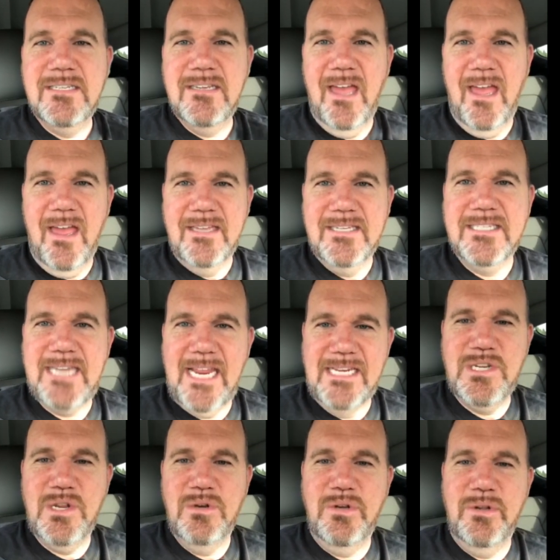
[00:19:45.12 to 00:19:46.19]
Uh, stay
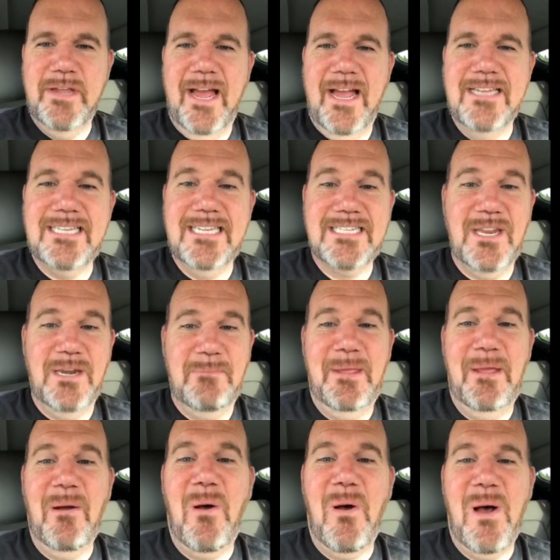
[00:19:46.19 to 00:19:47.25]
tuned, you guys. That's going to
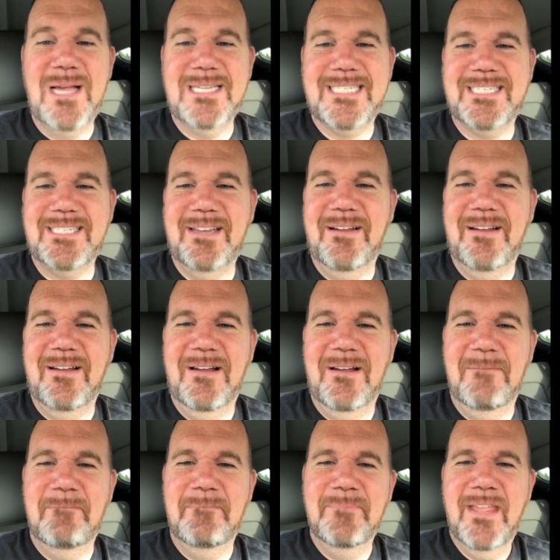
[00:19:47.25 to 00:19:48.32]
be
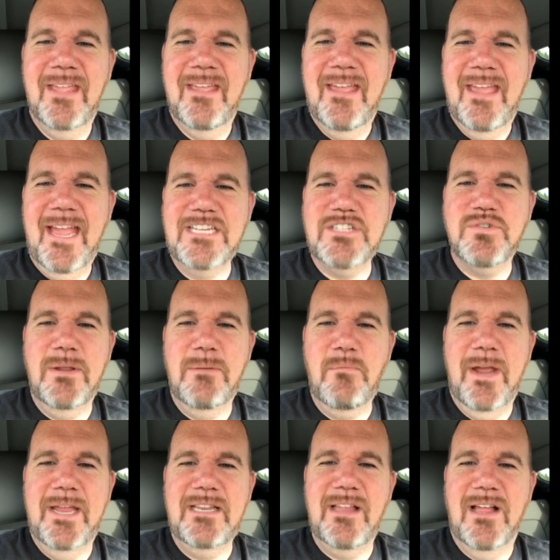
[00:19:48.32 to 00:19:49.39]
awesome. Extreme
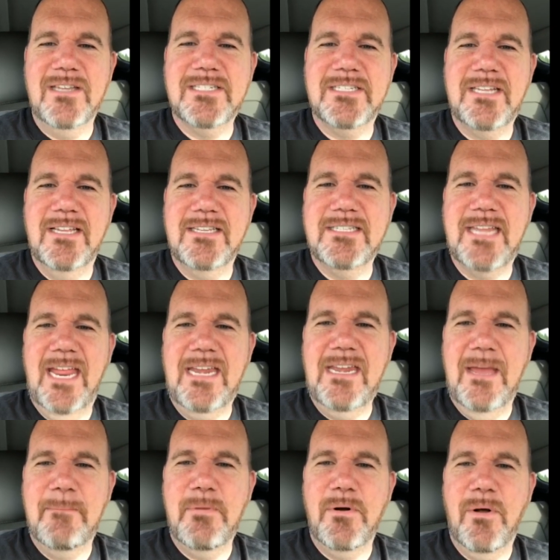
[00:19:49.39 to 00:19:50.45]
weight loss does a
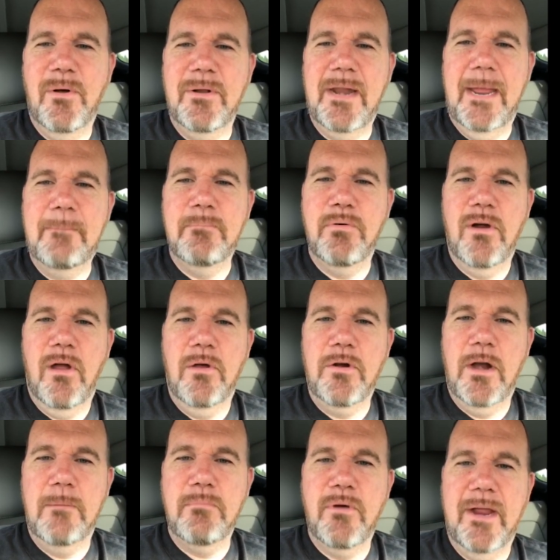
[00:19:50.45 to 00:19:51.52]
number on our on
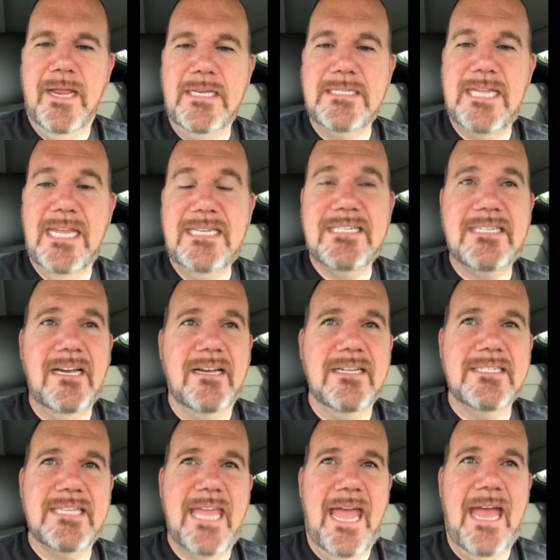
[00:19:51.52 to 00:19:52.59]
our brains. It
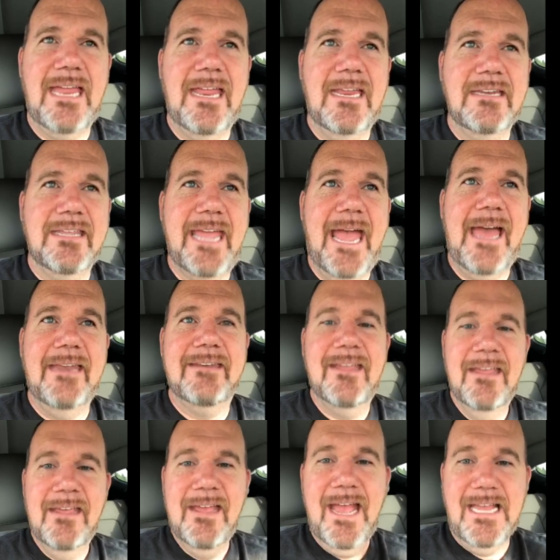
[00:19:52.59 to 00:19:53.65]
does, Kat. And Kat
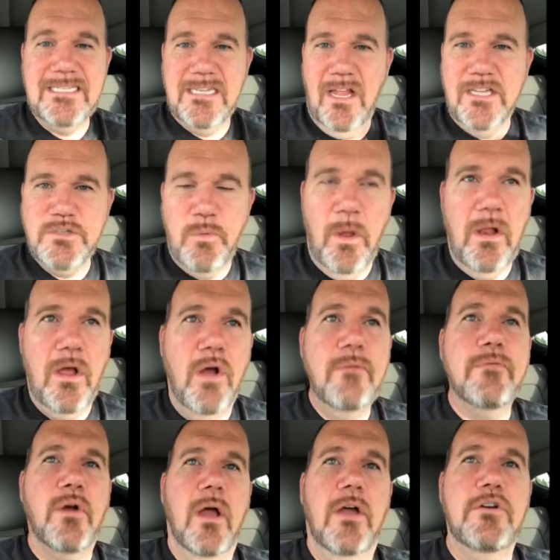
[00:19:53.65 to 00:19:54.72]
has lost well
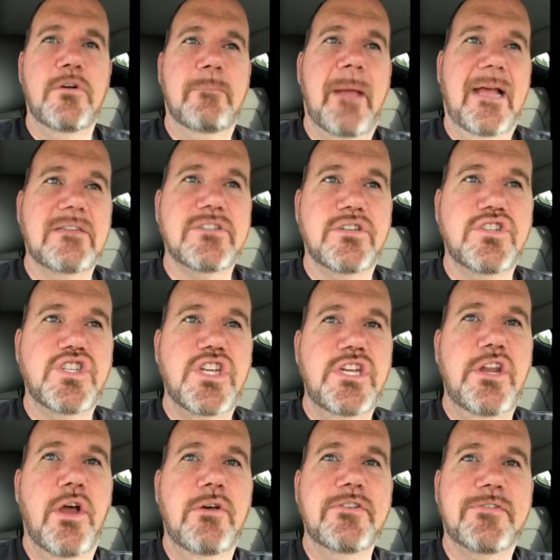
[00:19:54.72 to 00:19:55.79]
over one hundred pounds, so she
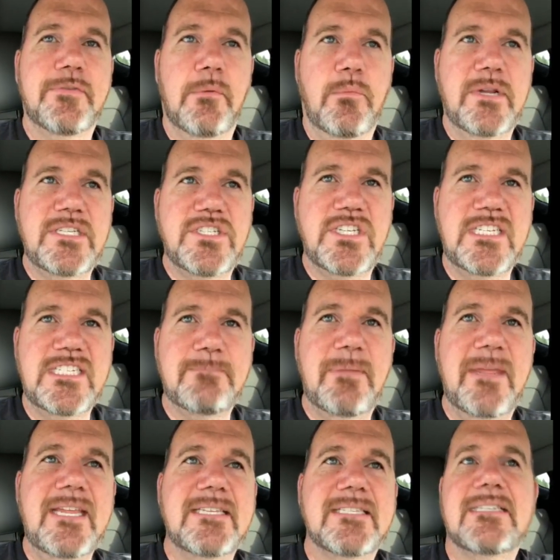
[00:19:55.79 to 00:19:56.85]
knows from when she
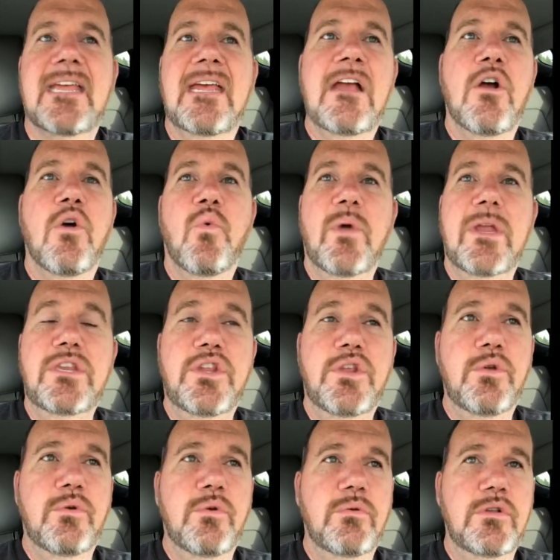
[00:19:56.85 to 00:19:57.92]
speaks, when
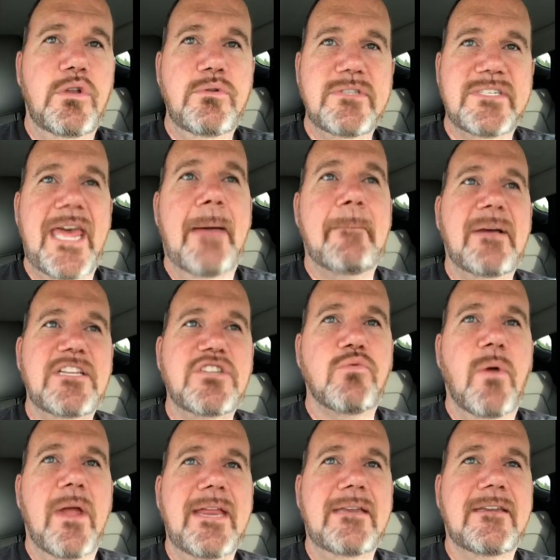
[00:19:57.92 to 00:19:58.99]
you lose that much
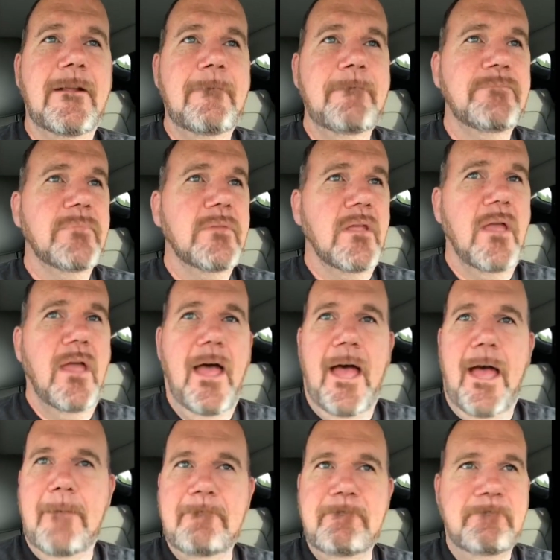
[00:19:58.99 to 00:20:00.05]
weight,
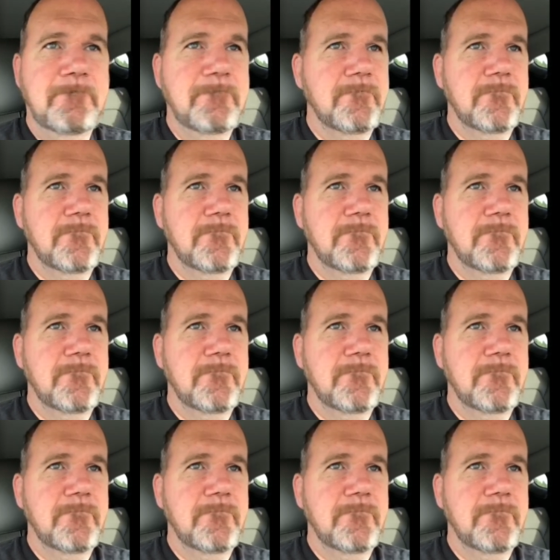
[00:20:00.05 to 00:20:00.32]
um,